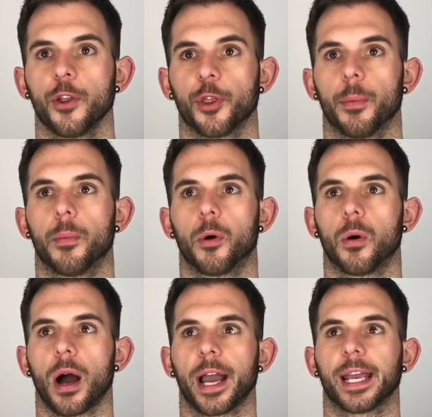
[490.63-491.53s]
the
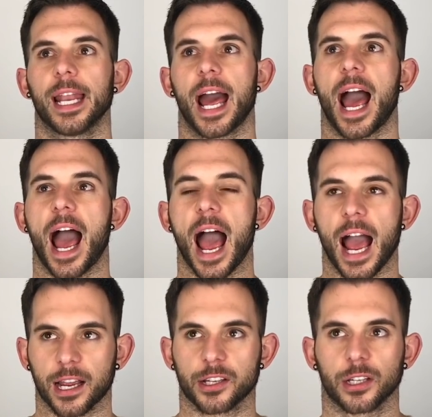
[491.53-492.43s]
more I can
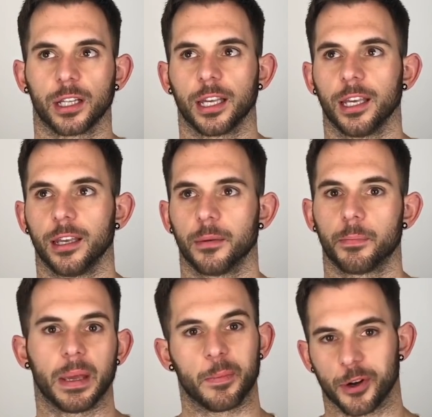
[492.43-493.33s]
actually
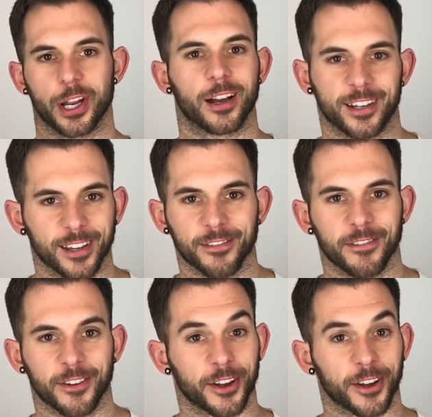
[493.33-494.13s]
be productive,